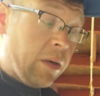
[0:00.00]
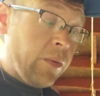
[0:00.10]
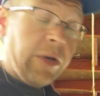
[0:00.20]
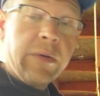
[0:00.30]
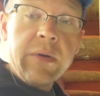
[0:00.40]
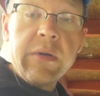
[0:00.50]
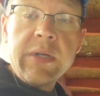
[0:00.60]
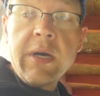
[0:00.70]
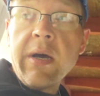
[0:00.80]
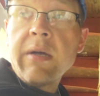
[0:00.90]
when you turn
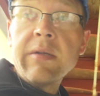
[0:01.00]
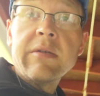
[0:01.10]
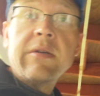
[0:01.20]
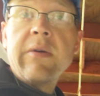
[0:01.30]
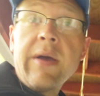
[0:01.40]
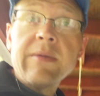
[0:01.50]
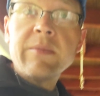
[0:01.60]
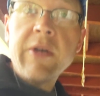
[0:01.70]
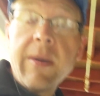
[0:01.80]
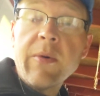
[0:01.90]
it to on, so you have
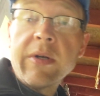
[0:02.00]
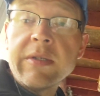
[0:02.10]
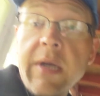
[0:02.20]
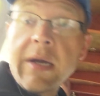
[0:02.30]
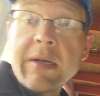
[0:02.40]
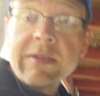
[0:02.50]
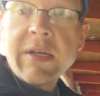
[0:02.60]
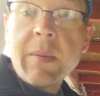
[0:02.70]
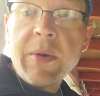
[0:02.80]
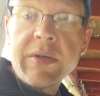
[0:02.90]
some time where it's not going to
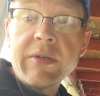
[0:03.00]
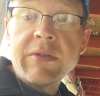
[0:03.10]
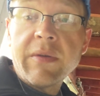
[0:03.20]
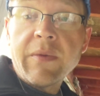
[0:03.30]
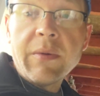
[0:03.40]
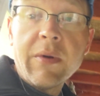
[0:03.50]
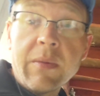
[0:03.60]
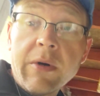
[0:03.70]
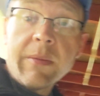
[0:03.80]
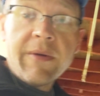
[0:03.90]
snap pictures if you
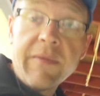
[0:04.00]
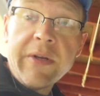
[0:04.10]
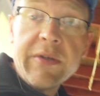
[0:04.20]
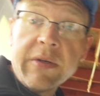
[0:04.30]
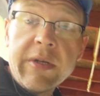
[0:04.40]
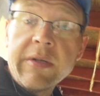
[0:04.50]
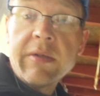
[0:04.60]
don't want to be featured in